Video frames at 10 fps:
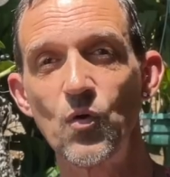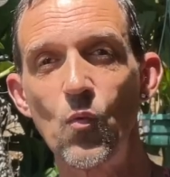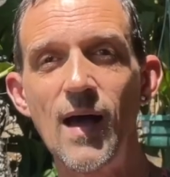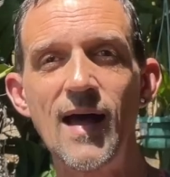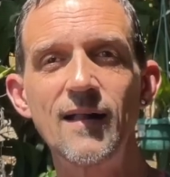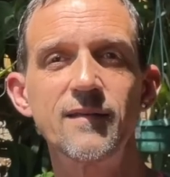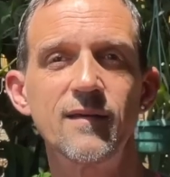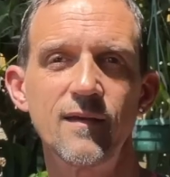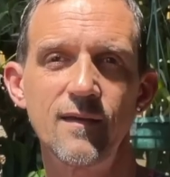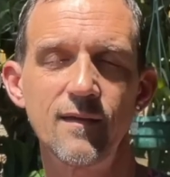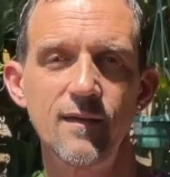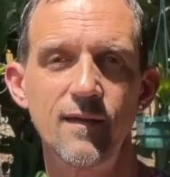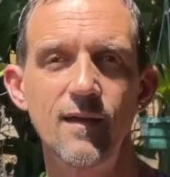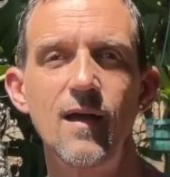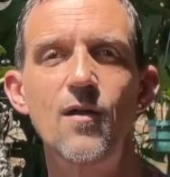wild
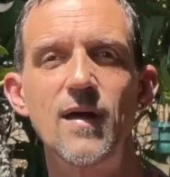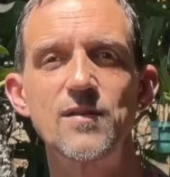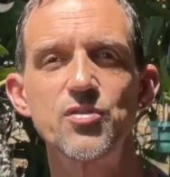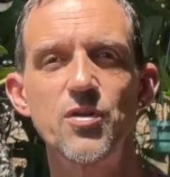around your